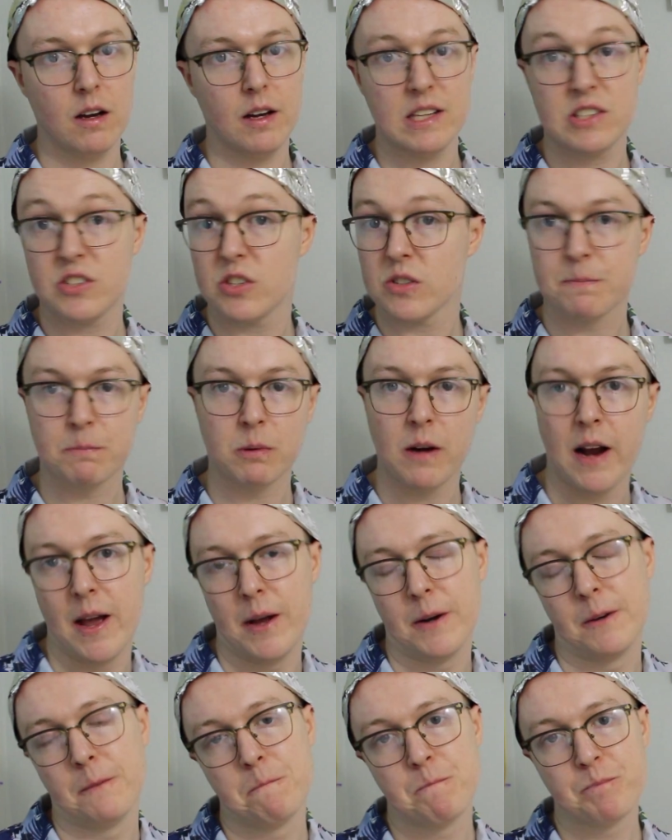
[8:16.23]
It's just
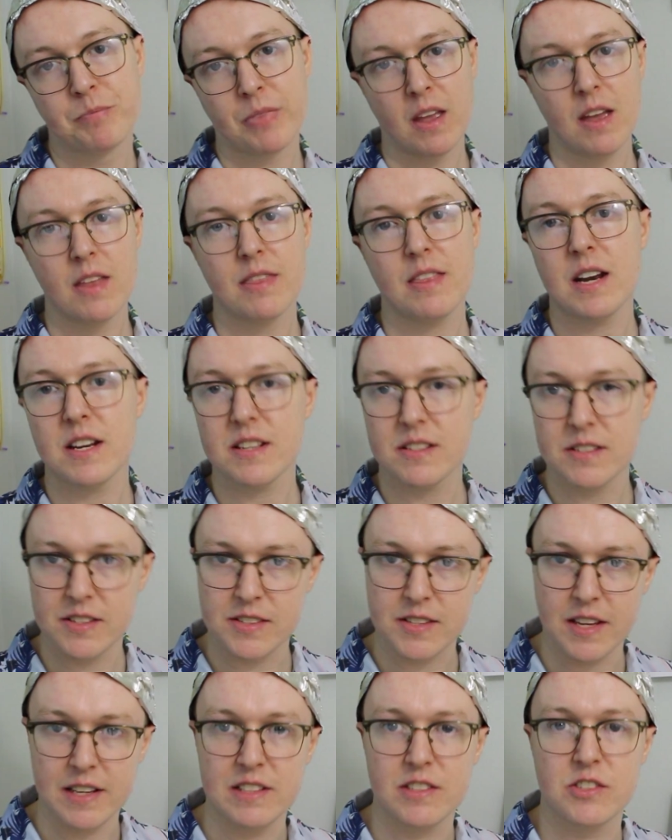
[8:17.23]
brown. That is to
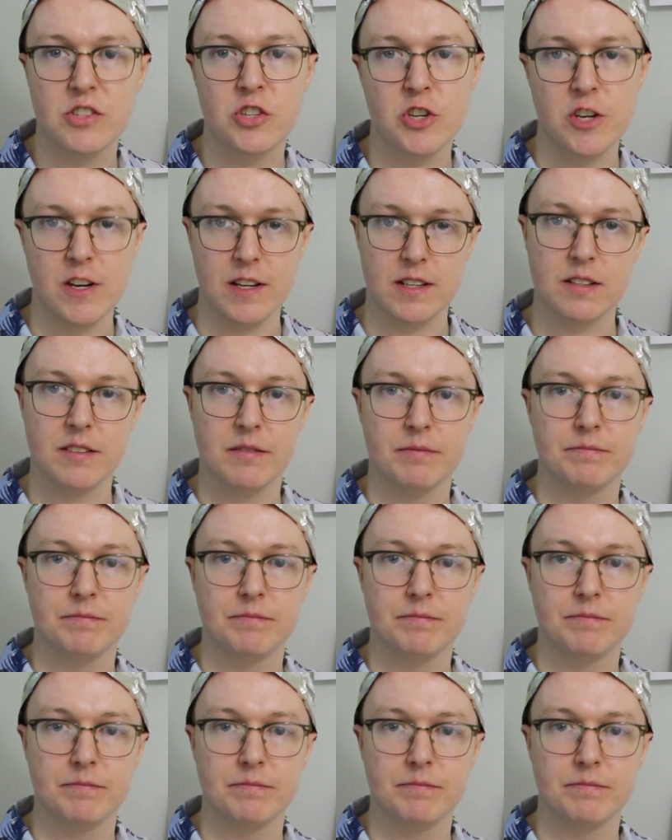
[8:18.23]
say, it's shit.